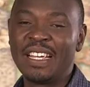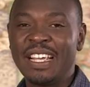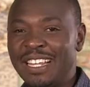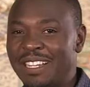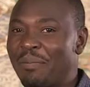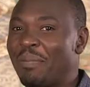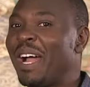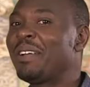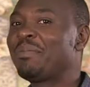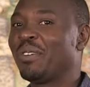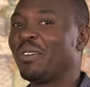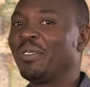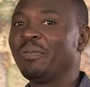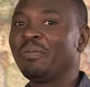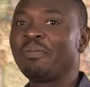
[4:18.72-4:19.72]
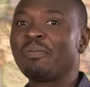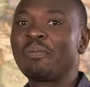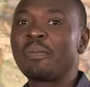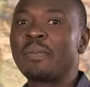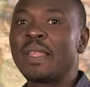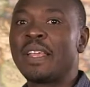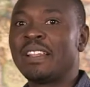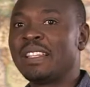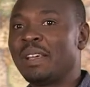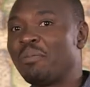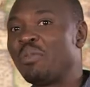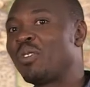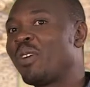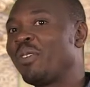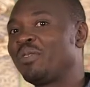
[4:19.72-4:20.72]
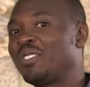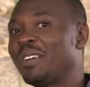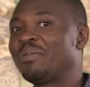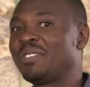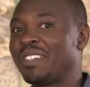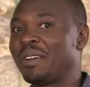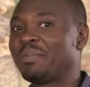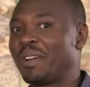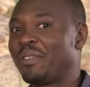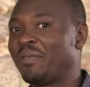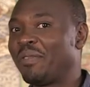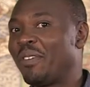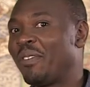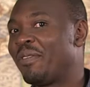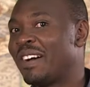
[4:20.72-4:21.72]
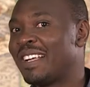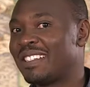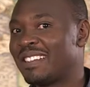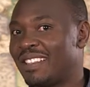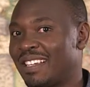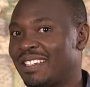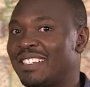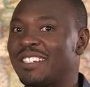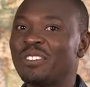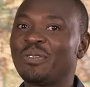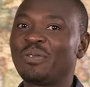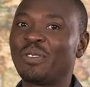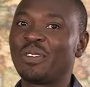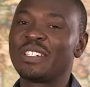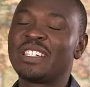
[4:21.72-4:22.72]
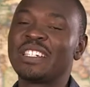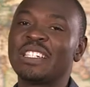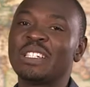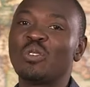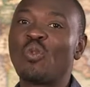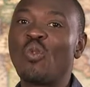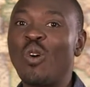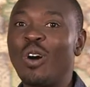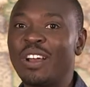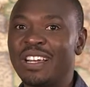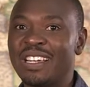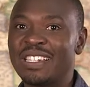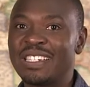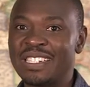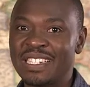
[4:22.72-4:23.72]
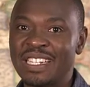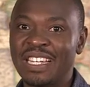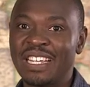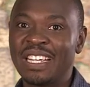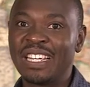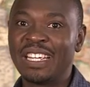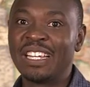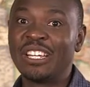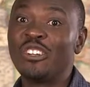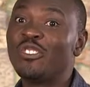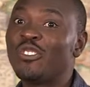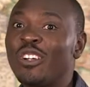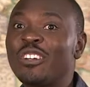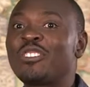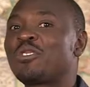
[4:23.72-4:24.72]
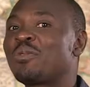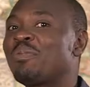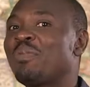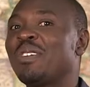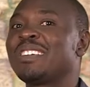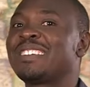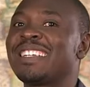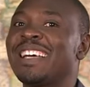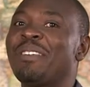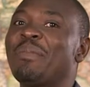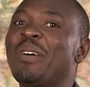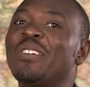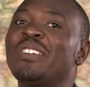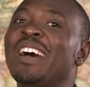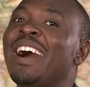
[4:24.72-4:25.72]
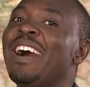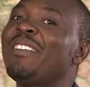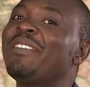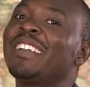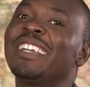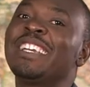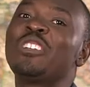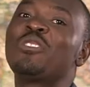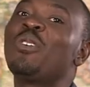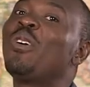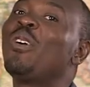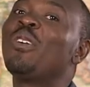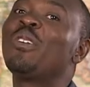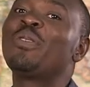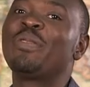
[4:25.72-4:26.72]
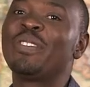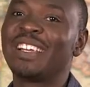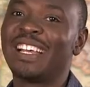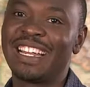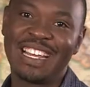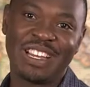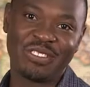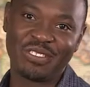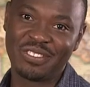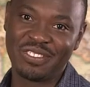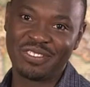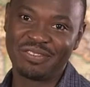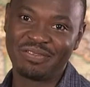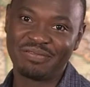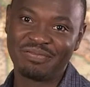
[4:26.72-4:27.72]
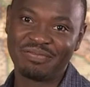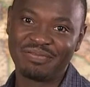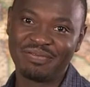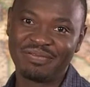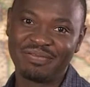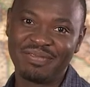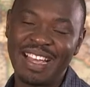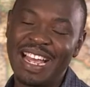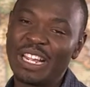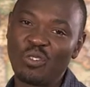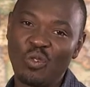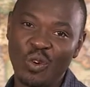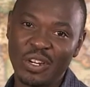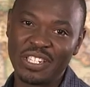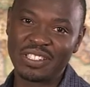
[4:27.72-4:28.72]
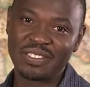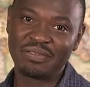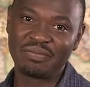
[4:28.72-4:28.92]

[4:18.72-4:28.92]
In the Bible, the book of James chapter 4 verse 13 to 14 warns not to boast about having it all figured out. I quote,